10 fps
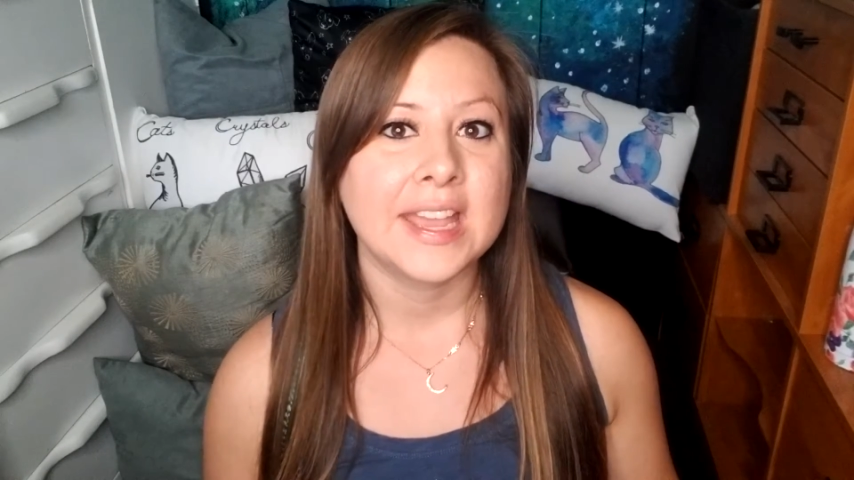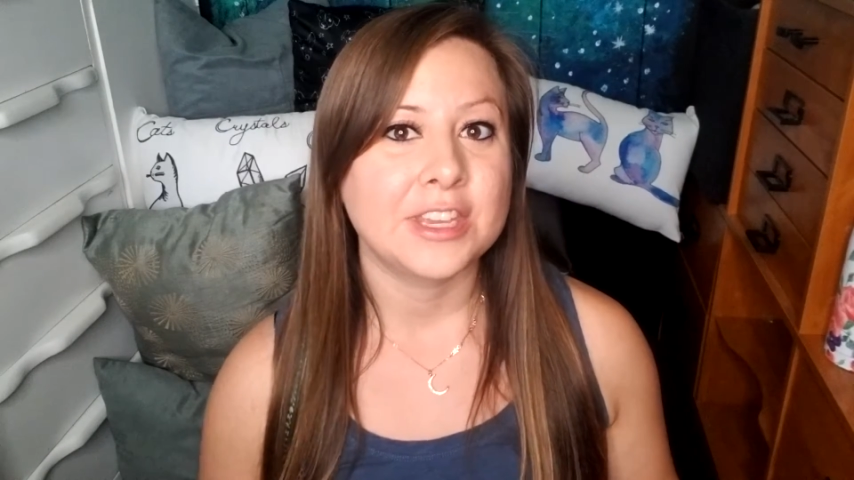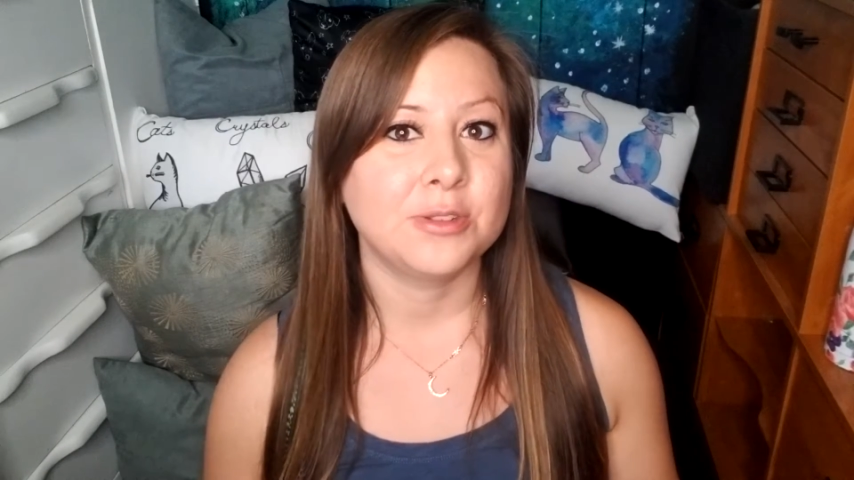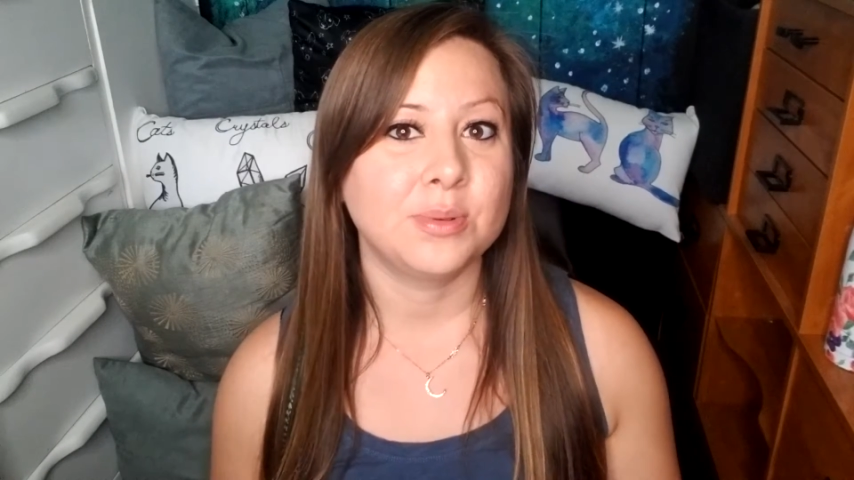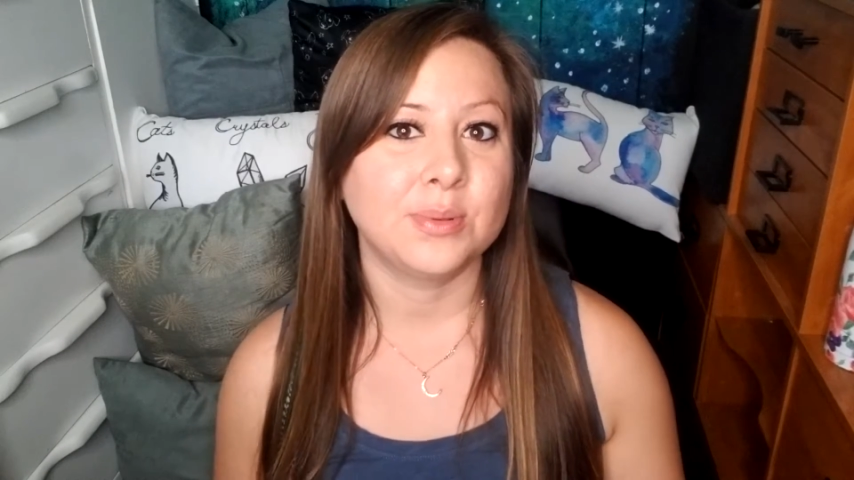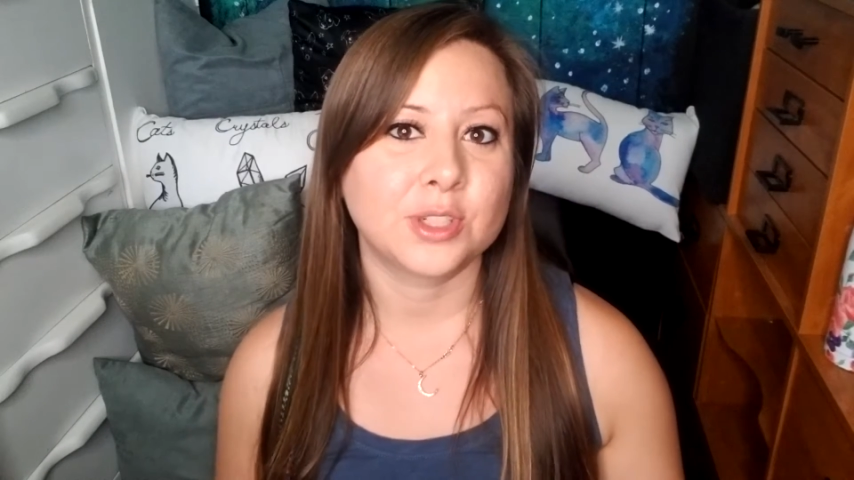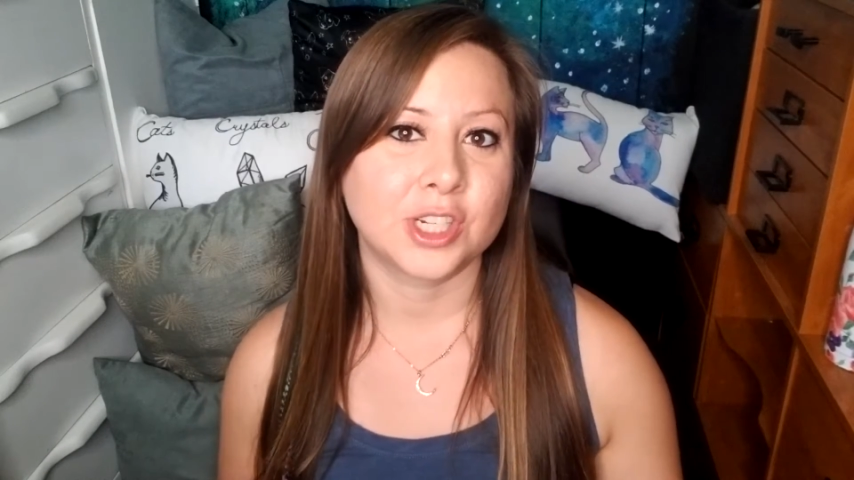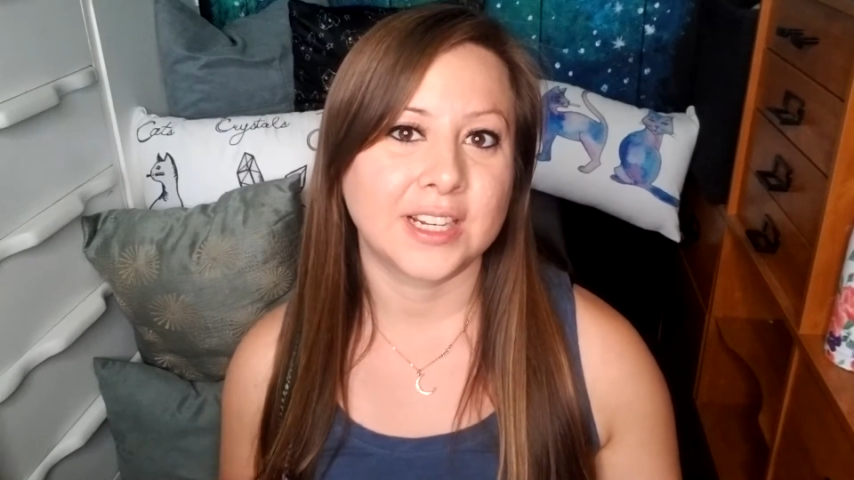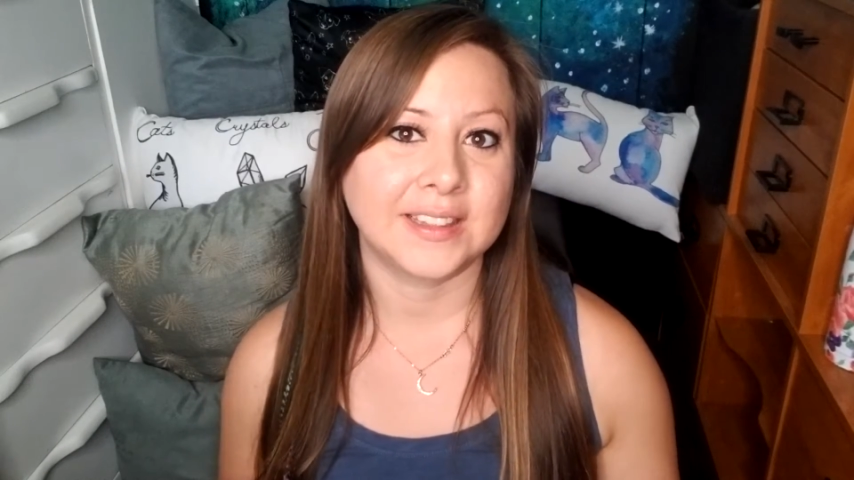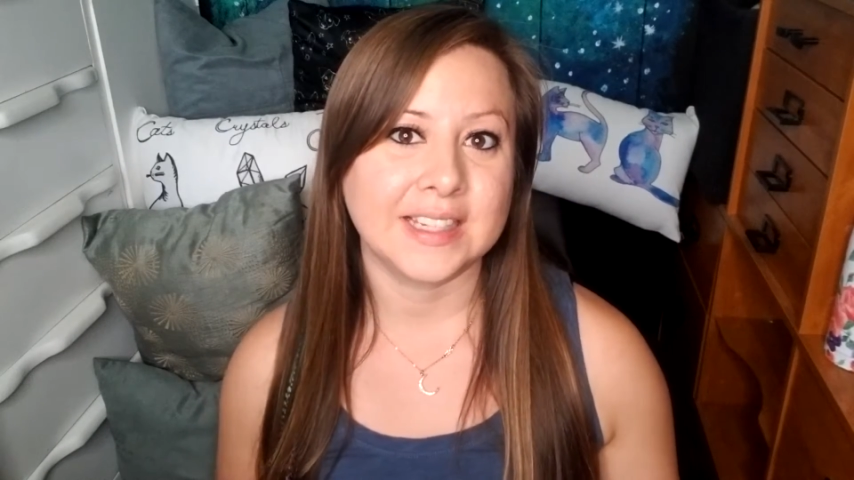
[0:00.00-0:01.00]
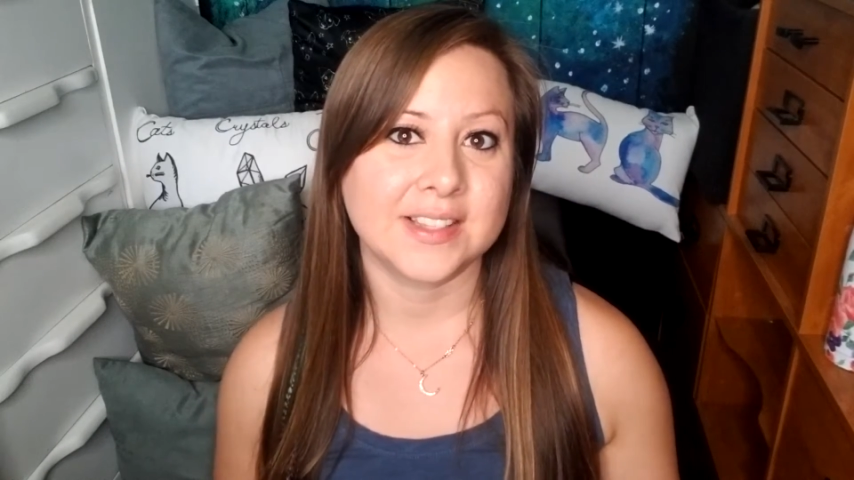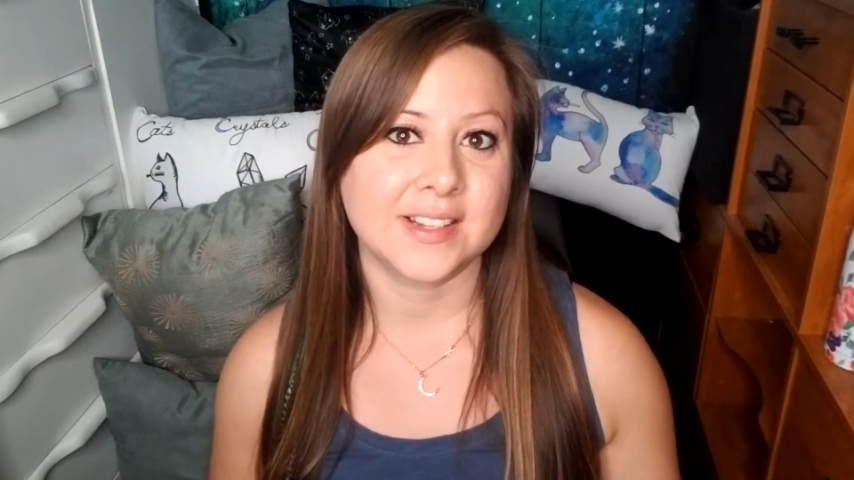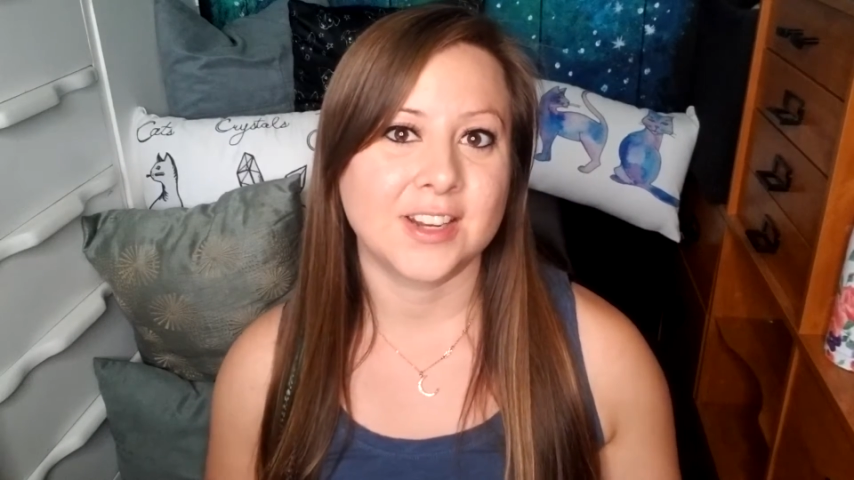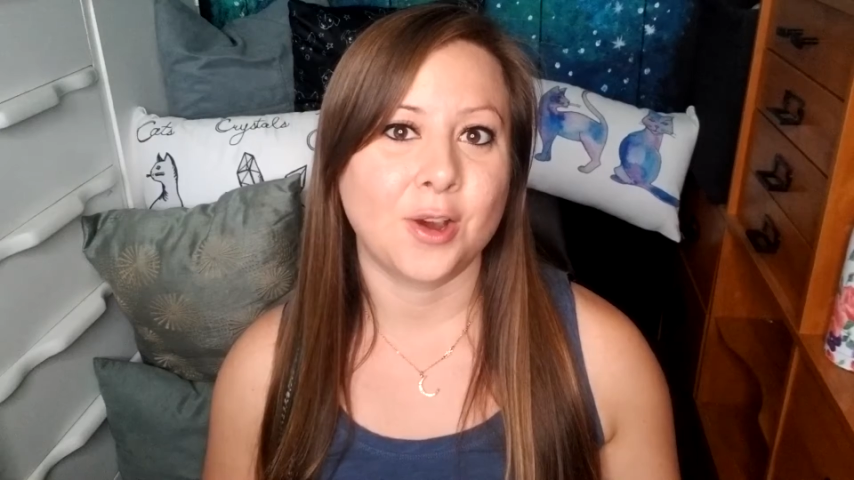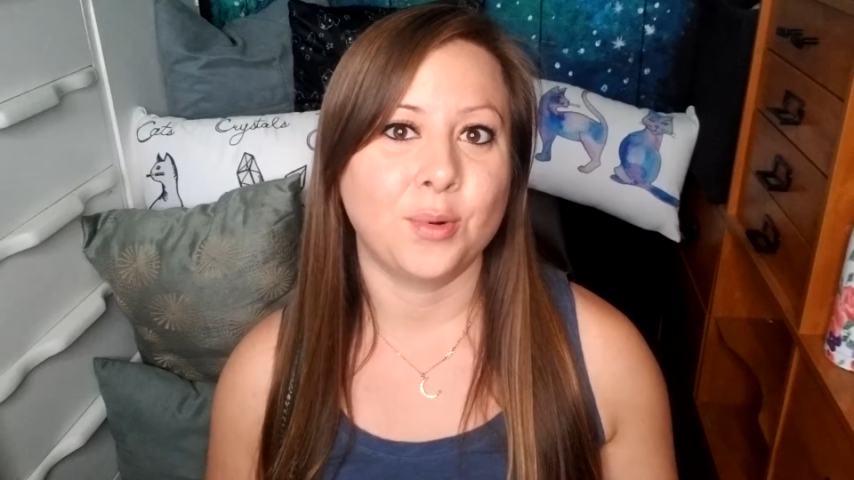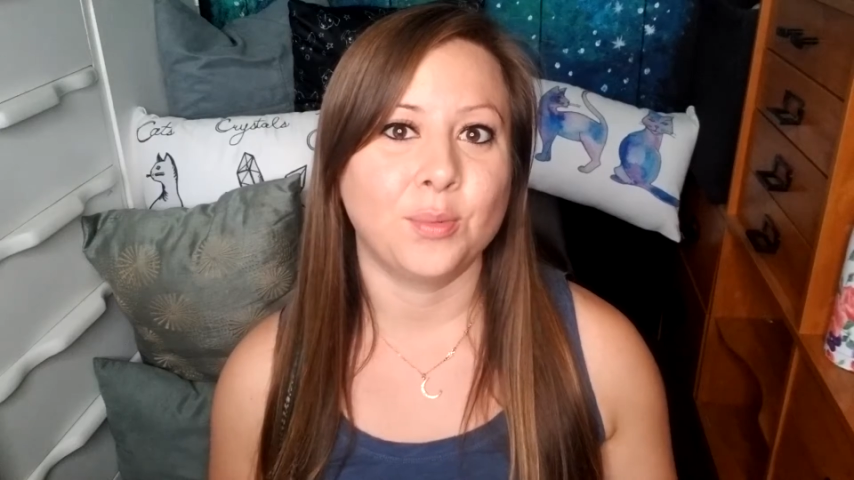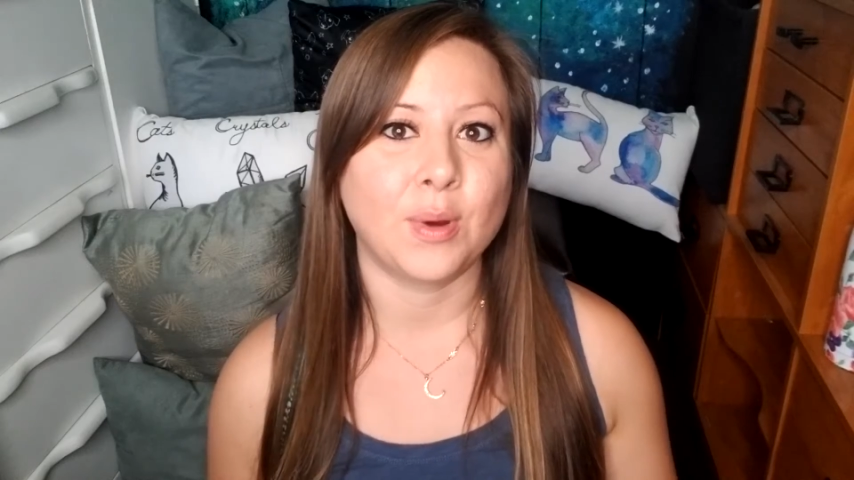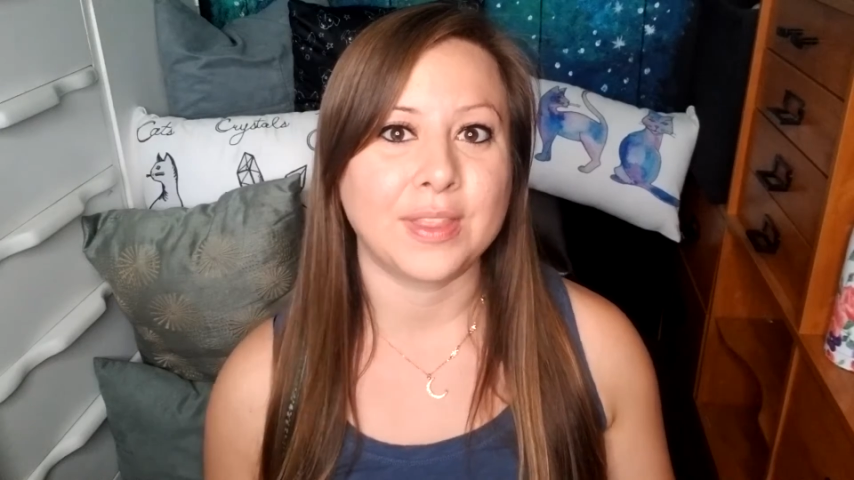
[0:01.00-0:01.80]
you should at least know